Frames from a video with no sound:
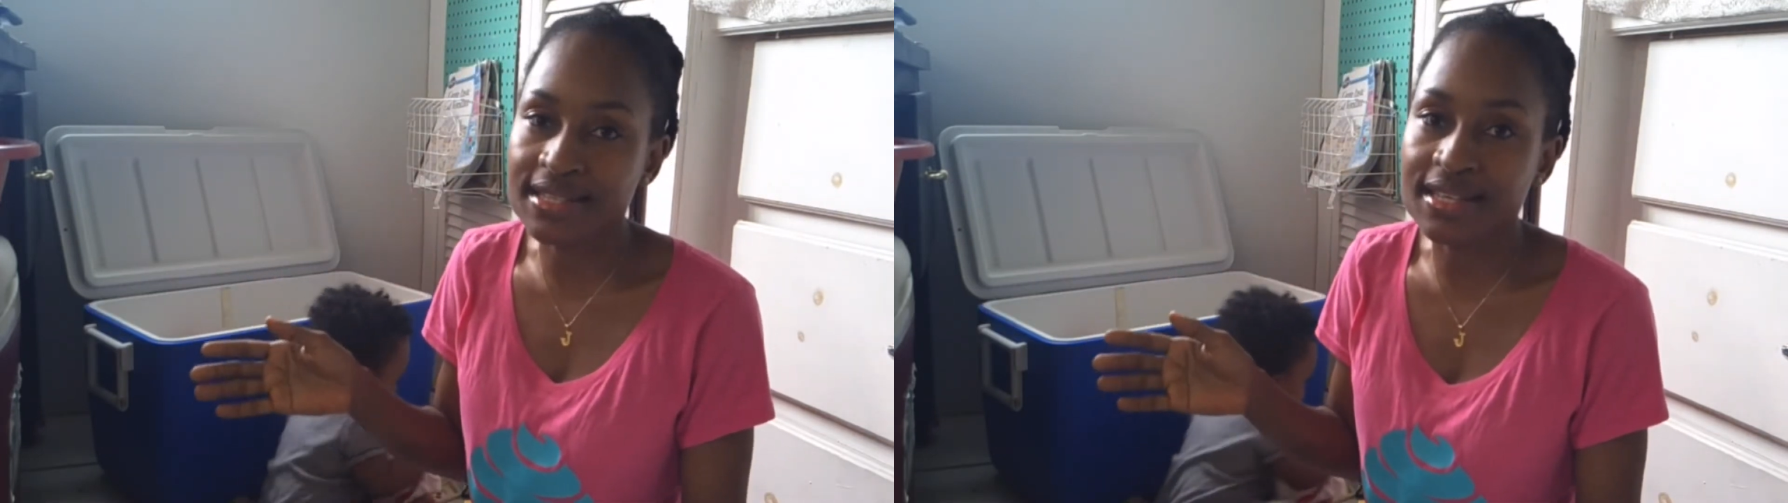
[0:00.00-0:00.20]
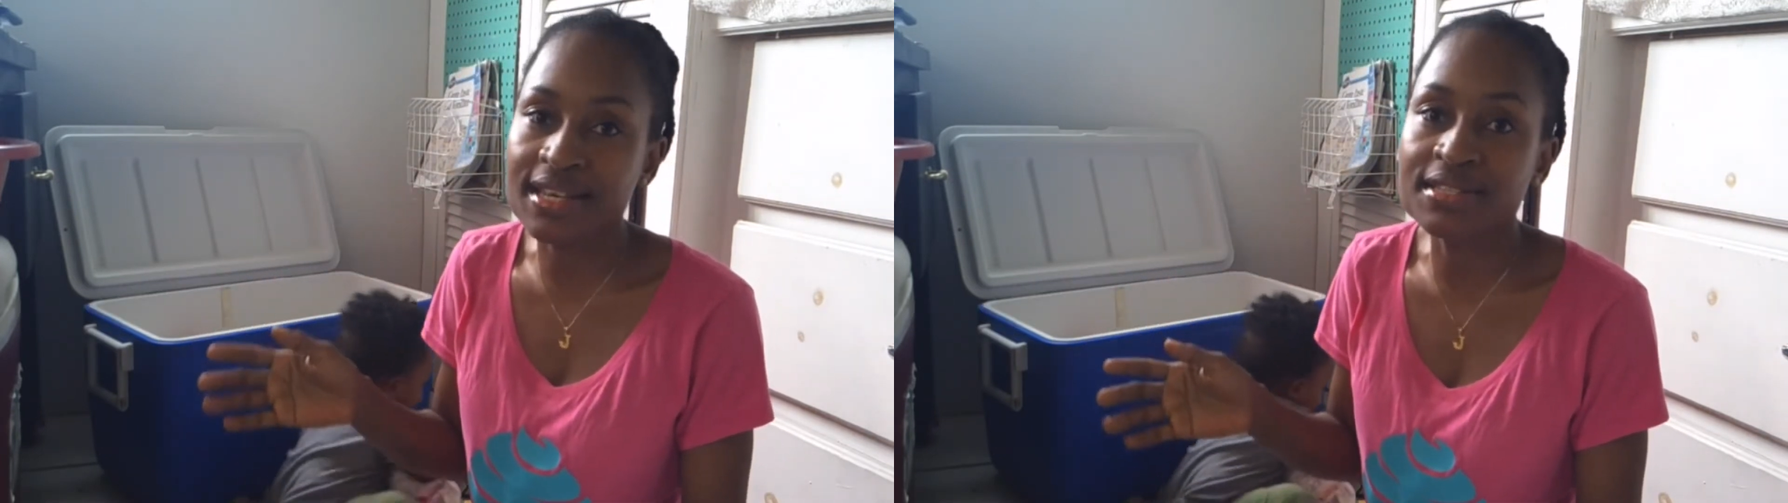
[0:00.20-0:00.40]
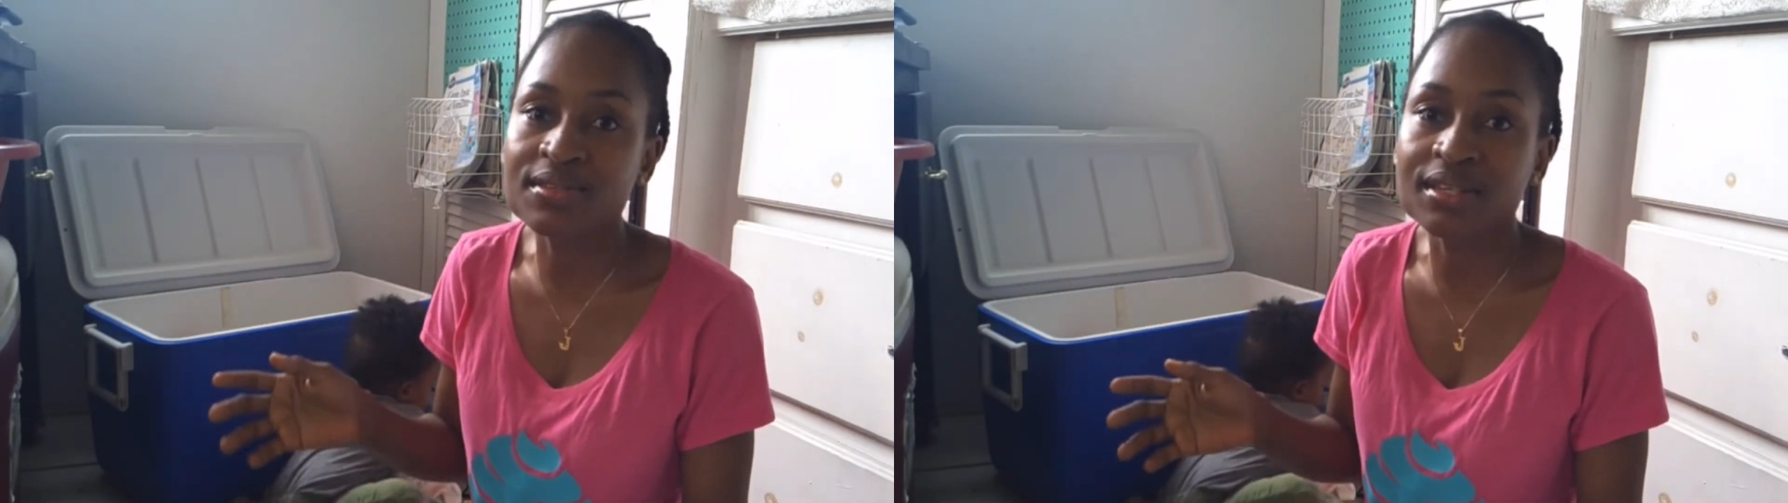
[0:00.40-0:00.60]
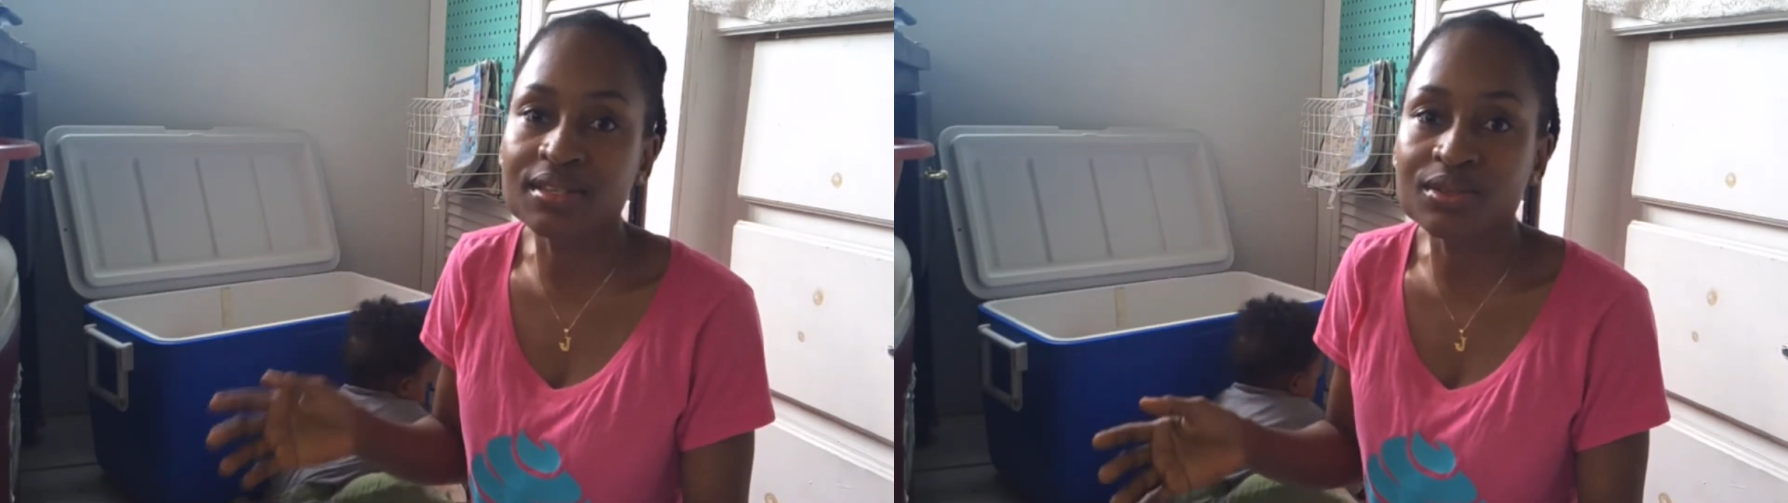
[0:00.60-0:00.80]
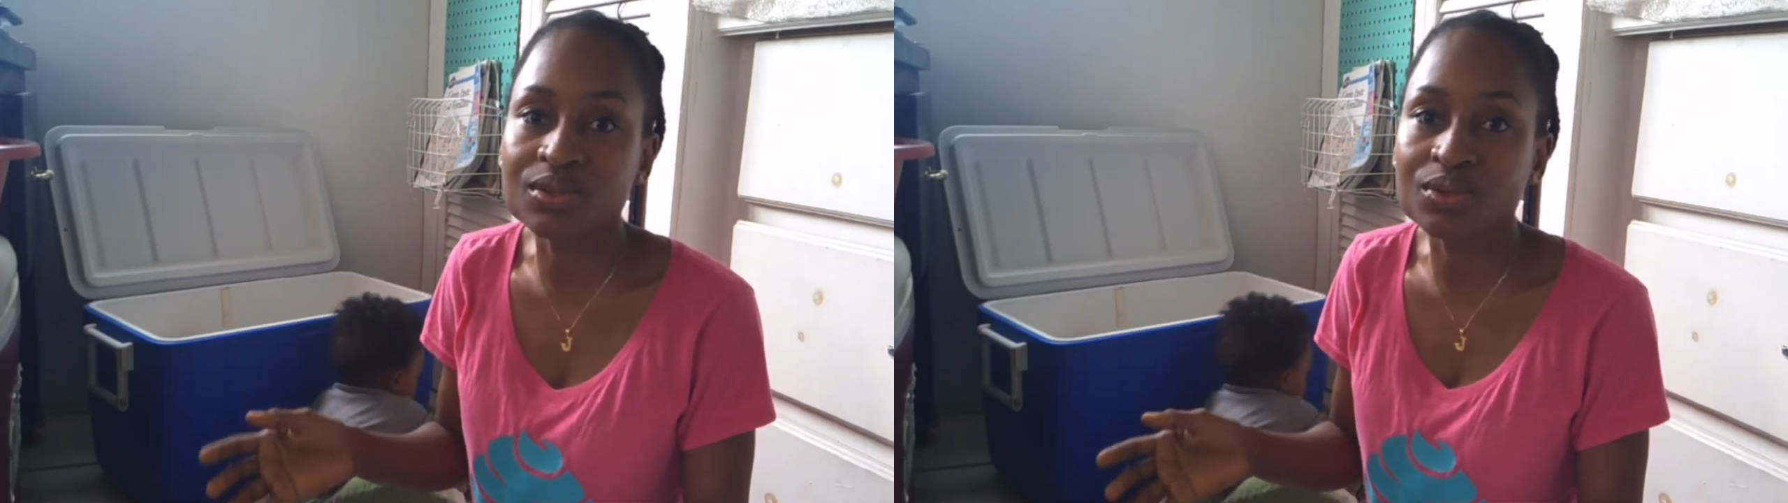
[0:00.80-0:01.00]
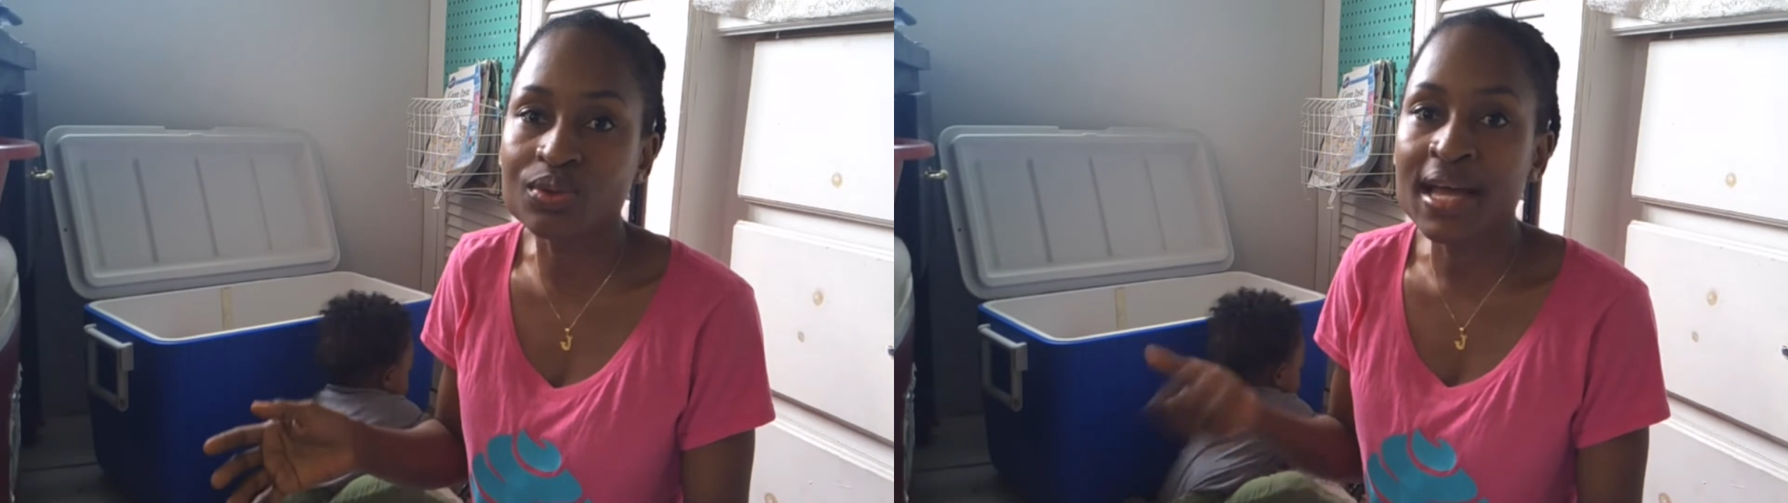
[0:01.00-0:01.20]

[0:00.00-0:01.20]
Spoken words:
in case you didn't know.